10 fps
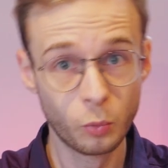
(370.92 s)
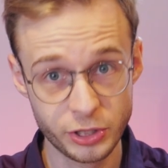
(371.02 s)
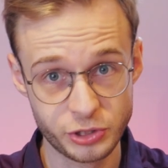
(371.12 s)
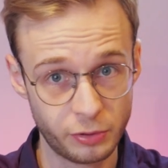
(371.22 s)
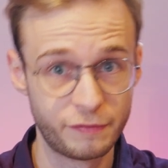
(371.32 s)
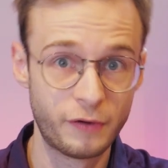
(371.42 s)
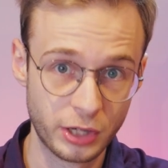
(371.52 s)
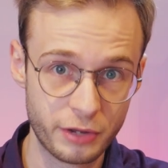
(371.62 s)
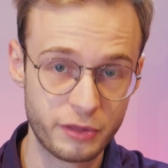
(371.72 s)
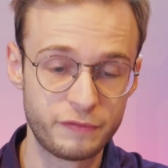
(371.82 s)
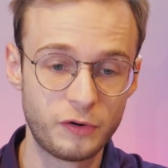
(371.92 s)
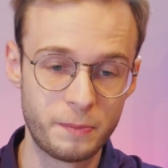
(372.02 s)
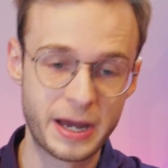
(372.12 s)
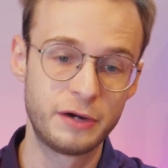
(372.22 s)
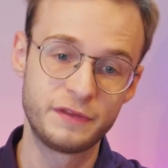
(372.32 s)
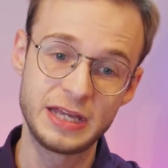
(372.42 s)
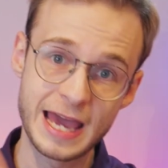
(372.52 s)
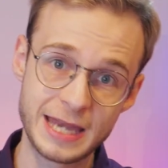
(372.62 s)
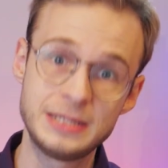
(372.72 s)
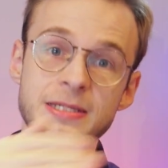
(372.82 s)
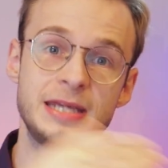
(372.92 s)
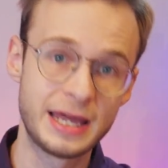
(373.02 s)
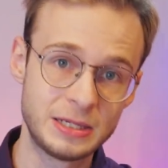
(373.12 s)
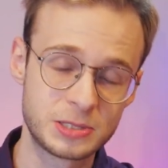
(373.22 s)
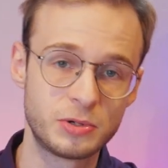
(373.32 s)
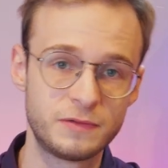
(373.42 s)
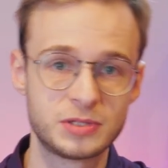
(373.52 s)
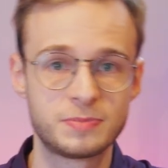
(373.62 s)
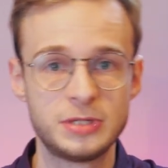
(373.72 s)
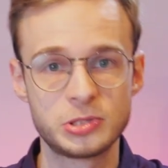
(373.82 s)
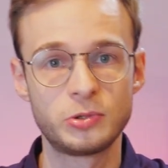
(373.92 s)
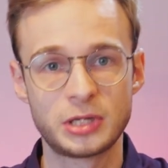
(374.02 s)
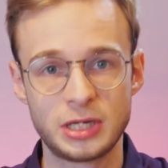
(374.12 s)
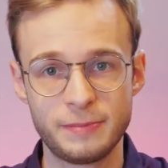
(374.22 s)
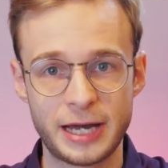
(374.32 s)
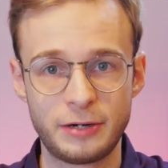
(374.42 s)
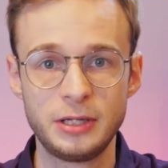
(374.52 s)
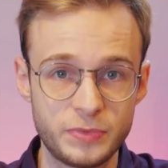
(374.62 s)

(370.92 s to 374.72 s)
which would follow the format of the NTNs that we've just been talking about.